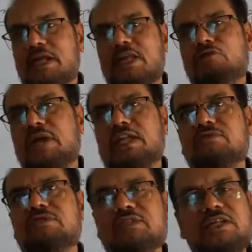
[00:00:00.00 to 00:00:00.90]
You can
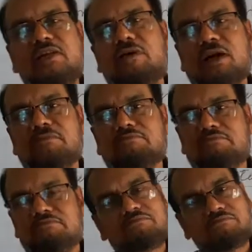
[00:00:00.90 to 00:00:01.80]
use till or
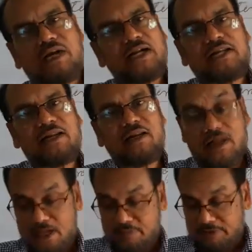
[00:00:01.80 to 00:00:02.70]
until,
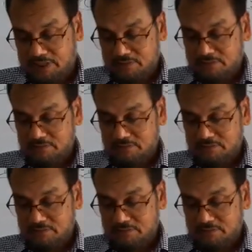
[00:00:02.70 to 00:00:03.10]
but